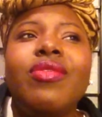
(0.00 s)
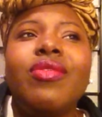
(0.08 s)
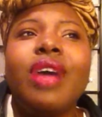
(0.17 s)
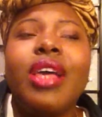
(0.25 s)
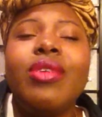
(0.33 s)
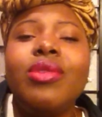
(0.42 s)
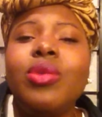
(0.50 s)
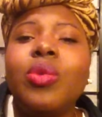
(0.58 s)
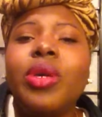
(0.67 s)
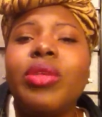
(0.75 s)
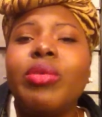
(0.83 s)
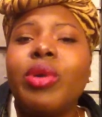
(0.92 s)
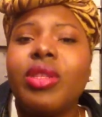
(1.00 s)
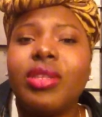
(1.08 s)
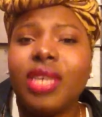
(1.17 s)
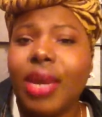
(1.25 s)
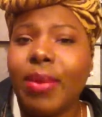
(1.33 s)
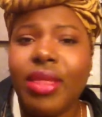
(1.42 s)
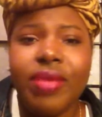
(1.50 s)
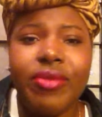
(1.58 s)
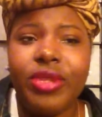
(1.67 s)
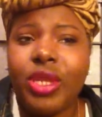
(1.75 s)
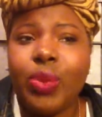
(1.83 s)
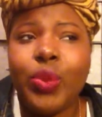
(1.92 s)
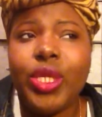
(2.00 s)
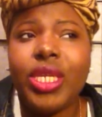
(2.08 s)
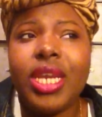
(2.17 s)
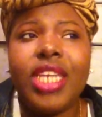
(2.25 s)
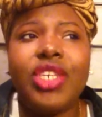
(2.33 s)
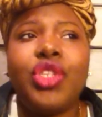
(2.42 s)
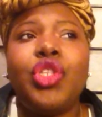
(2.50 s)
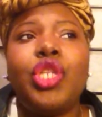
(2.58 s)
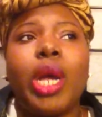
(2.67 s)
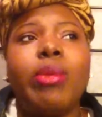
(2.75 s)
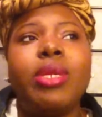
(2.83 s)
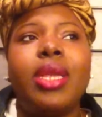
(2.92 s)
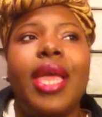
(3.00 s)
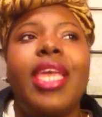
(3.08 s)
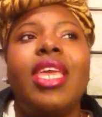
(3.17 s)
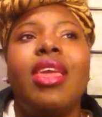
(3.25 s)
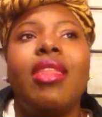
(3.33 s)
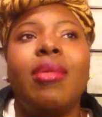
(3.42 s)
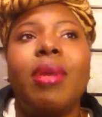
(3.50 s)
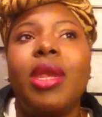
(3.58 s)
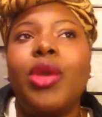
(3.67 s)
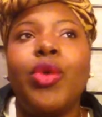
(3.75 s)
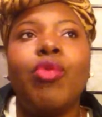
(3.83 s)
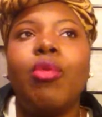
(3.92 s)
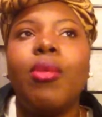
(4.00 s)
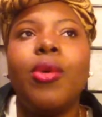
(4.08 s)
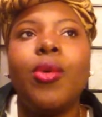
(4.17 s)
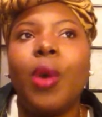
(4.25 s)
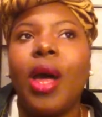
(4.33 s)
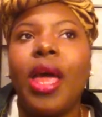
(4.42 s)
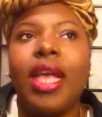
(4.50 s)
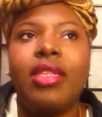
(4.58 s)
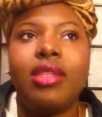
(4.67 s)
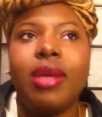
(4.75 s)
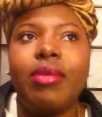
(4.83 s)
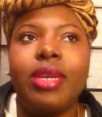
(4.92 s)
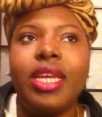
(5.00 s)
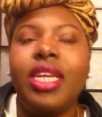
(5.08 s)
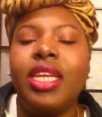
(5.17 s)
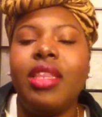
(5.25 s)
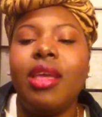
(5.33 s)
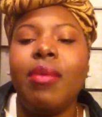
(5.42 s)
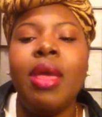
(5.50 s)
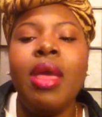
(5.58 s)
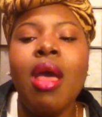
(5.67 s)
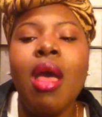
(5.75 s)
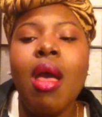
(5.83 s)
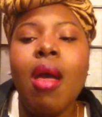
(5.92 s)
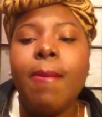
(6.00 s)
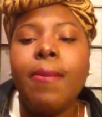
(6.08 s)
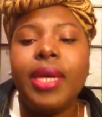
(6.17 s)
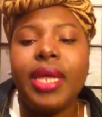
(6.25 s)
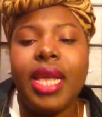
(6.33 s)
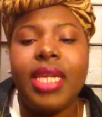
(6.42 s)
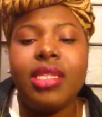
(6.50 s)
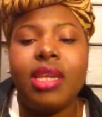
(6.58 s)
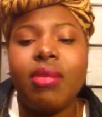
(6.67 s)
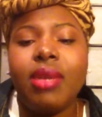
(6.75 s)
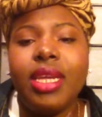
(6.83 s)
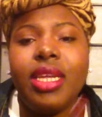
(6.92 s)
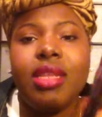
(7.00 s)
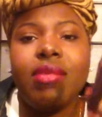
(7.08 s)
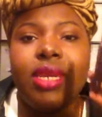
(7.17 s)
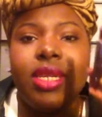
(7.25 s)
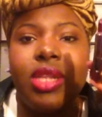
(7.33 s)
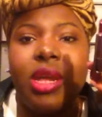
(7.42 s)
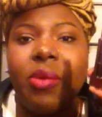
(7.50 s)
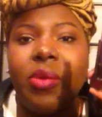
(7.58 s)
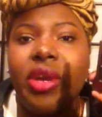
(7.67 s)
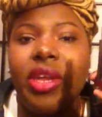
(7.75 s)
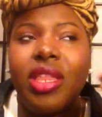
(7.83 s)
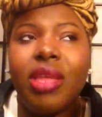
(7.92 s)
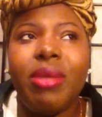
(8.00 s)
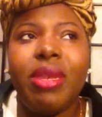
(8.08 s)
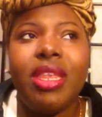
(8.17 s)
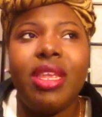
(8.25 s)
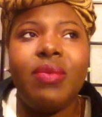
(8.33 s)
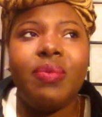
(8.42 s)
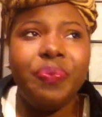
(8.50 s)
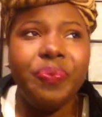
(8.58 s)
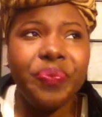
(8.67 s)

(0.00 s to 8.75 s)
I used to wear them all the time, and then for some reason I just stopped liking them. I don't remember why I stopped liking them, but I stopped liking them and I stopped wearing them, and then